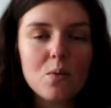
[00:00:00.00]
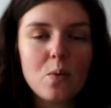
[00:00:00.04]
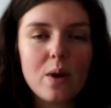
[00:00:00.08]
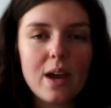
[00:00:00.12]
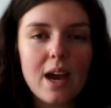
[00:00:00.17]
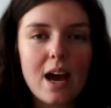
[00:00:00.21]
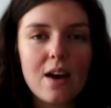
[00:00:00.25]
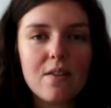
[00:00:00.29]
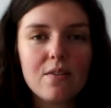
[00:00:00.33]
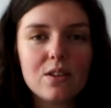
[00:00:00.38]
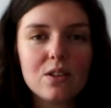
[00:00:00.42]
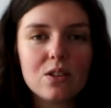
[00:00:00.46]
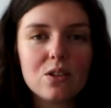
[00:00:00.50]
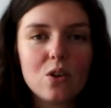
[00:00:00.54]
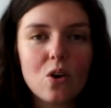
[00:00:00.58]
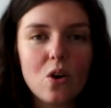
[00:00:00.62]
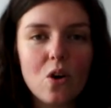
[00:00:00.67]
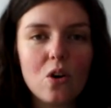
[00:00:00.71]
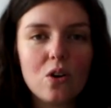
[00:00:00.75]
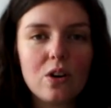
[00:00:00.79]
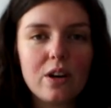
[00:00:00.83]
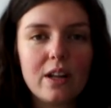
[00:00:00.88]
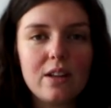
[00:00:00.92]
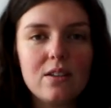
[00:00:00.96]
We haven't
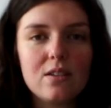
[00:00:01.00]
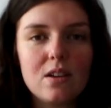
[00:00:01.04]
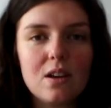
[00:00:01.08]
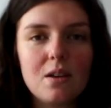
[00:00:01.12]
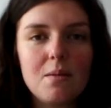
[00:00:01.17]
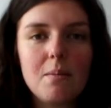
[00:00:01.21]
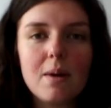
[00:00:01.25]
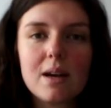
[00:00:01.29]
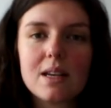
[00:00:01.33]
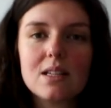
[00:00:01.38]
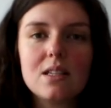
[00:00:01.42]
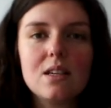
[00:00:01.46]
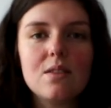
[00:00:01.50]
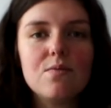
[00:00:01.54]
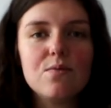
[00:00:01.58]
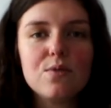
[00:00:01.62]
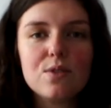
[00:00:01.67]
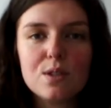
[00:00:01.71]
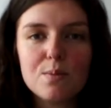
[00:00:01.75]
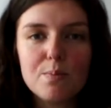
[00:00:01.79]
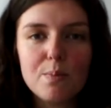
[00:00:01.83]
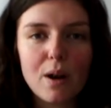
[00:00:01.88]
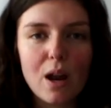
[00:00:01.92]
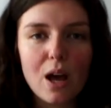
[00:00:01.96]
gone and done a massive
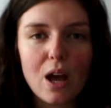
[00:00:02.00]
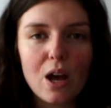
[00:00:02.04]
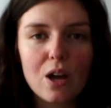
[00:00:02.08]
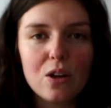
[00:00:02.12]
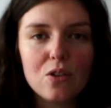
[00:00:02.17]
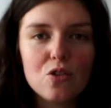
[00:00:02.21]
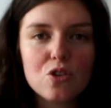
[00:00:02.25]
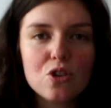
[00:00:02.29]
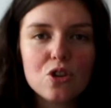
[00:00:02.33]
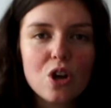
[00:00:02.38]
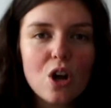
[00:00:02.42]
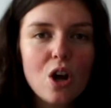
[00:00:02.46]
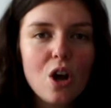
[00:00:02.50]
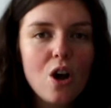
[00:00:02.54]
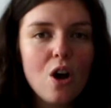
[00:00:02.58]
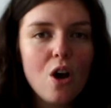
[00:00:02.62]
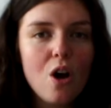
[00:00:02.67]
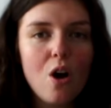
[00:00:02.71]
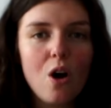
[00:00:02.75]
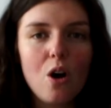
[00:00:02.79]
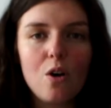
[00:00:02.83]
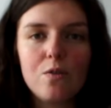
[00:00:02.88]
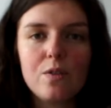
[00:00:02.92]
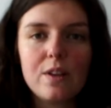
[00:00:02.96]
splurge
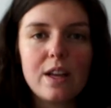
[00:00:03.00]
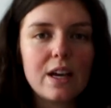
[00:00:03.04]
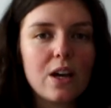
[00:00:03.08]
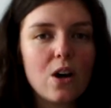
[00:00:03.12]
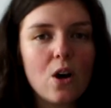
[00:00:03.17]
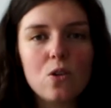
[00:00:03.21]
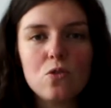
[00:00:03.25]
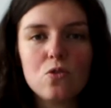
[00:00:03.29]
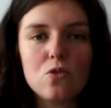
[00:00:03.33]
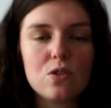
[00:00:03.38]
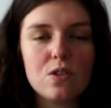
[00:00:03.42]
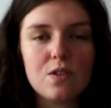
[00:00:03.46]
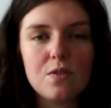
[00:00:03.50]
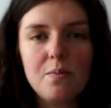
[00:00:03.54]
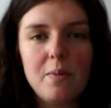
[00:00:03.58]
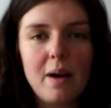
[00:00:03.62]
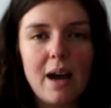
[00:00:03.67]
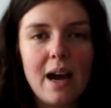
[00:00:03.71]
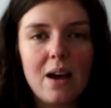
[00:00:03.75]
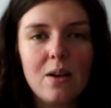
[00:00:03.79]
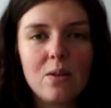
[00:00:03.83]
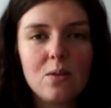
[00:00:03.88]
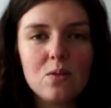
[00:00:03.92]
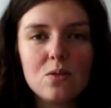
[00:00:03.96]
of like hundreds of
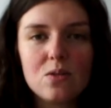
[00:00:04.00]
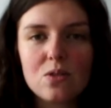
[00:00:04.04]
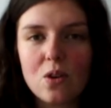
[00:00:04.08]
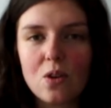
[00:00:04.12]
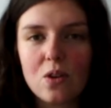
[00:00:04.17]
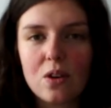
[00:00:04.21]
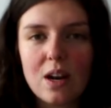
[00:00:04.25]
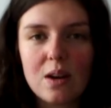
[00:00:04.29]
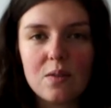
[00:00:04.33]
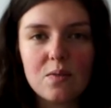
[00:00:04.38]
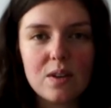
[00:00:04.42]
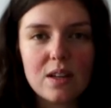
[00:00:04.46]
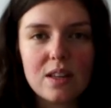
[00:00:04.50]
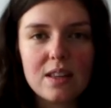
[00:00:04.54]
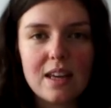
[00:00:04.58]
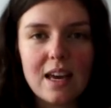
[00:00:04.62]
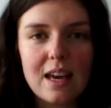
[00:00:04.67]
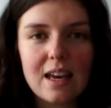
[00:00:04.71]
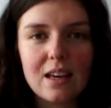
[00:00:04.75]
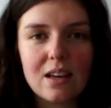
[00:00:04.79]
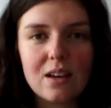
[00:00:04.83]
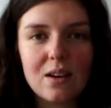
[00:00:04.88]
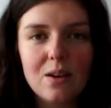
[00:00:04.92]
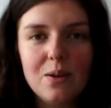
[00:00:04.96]
pounds on
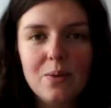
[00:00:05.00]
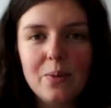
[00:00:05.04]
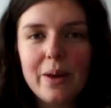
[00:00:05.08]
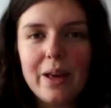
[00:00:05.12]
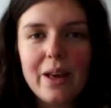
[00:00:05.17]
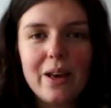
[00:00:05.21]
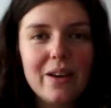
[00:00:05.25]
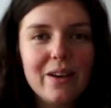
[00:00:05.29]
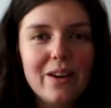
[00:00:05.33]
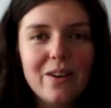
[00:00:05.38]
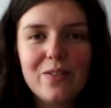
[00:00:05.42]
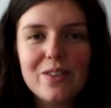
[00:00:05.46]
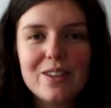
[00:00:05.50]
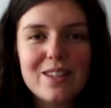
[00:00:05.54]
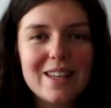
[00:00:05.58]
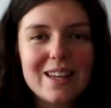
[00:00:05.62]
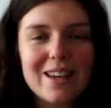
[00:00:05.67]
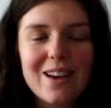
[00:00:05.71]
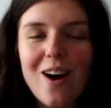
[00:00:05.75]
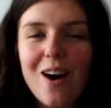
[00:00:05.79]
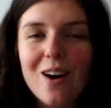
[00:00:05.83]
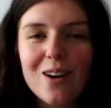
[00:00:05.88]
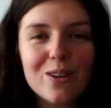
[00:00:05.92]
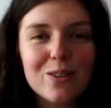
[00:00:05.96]
everything. We obviously
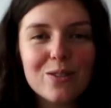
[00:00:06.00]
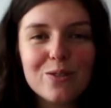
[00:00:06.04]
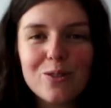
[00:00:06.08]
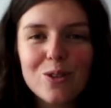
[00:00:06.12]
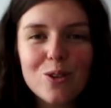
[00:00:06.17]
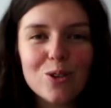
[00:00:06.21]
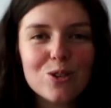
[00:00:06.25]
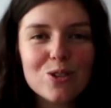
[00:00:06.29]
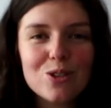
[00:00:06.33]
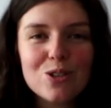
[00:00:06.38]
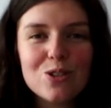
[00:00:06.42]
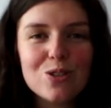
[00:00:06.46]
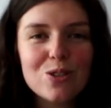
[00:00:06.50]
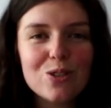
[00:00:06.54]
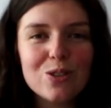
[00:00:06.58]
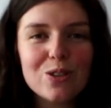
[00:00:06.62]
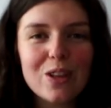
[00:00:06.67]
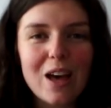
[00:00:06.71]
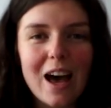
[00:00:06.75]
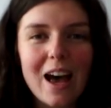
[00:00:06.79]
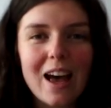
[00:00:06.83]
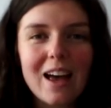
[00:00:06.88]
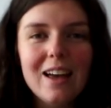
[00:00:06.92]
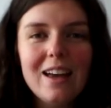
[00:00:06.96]
can't afford to do
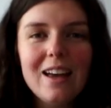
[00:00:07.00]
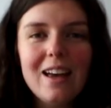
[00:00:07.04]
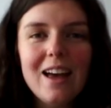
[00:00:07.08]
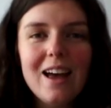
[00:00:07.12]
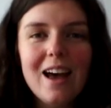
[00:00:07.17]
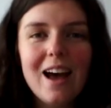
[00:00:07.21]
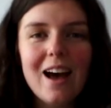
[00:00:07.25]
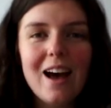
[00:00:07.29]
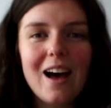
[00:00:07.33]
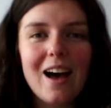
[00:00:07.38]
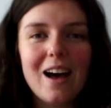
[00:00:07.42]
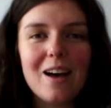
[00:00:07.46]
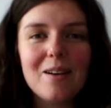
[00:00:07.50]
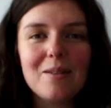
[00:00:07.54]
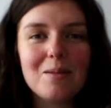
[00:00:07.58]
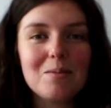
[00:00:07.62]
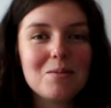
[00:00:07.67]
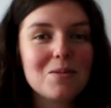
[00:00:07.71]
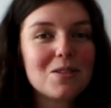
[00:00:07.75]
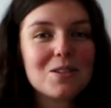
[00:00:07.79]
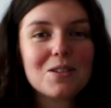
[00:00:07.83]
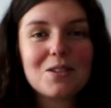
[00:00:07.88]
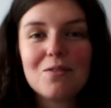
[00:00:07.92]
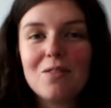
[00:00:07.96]
that. I'm
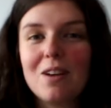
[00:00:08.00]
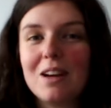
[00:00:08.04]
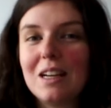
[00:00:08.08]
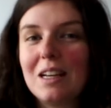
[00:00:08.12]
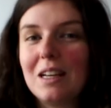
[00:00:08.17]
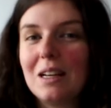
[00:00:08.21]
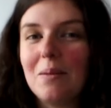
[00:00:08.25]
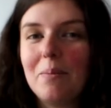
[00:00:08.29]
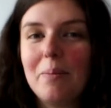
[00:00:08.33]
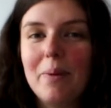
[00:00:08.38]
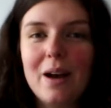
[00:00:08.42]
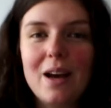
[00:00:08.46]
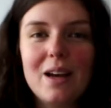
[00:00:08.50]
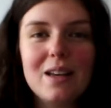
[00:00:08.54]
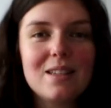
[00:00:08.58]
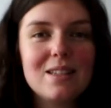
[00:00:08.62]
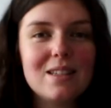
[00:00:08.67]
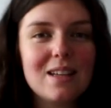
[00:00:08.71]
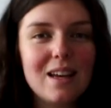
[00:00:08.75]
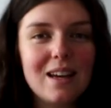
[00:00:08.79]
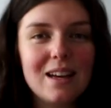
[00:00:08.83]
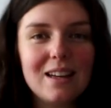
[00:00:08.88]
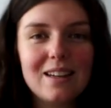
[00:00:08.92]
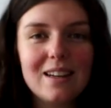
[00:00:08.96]
just a regular
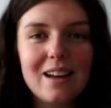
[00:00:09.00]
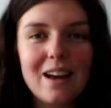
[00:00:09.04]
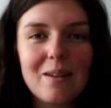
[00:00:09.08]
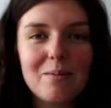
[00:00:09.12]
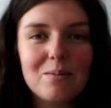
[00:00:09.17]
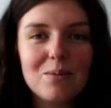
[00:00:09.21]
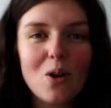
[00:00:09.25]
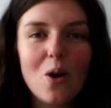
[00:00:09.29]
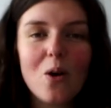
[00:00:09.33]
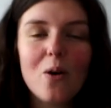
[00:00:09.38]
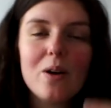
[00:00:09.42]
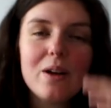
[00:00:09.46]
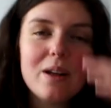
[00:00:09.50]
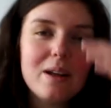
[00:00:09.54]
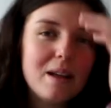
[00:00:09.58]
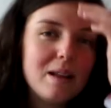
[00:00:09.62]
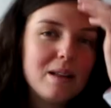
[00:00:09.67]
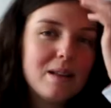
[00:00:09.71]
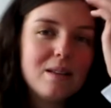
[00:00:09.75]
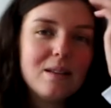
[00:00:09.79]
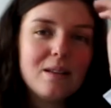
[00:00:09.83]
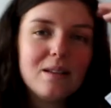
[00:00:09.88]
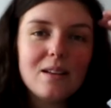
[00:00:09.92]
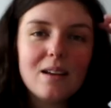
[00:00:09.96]
person. I'm not
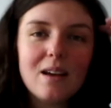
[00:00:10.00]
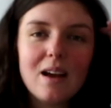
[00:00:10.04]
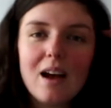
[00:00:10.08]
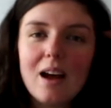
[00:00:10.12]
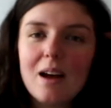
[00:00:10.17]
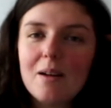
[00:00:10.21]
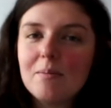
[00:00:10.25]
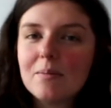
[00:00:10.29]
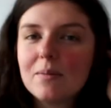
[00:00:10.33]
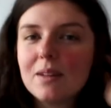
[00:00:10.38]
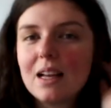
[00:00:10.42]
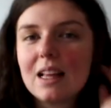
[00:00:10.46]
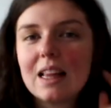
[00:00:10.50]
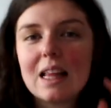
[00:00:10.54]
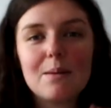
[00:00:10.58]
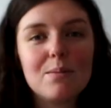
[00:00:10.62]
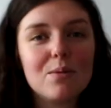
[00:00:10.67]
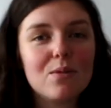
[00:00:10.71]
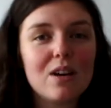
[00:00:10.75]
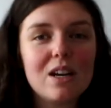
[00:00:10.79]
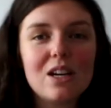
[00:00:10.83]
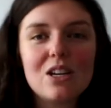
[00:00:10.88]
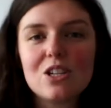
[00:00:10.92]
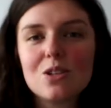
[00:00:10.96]
in
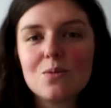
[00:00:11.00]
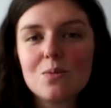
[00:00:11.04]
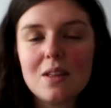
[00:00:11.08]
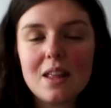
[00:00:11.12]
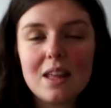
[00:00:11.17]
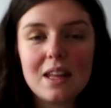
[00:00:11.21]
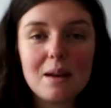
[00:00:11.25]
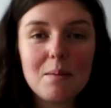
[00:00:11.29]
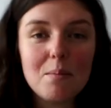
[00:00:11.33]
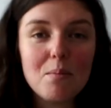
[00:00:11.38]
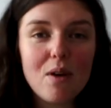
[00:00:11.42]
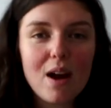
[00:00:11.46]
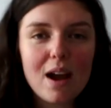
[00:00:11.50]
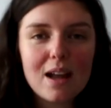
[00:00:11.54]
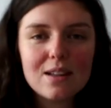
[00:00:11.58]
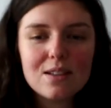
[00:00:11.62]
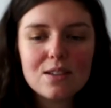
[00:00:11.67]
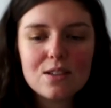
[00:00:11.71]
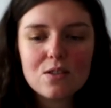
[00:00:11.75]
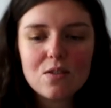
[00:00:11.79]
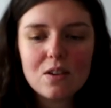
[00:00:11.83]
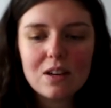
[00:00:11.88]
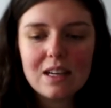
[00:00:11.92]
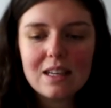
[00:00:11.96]
collaboration with any
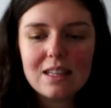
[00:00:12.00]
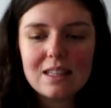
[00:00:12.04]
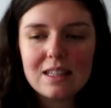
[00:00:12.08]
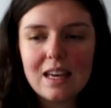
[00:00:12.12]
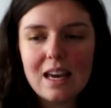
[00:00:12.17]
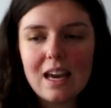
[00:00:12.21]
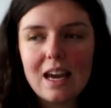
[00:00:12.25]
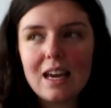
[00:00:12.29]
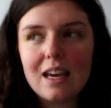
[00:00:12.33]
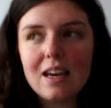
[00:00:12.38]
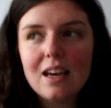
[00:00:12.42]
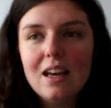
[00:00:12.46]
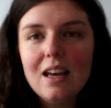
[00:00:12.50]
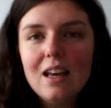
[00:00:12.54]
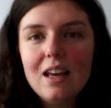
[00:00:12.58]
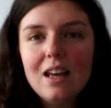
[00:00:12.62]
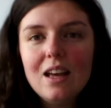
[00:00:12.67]
brands or anything.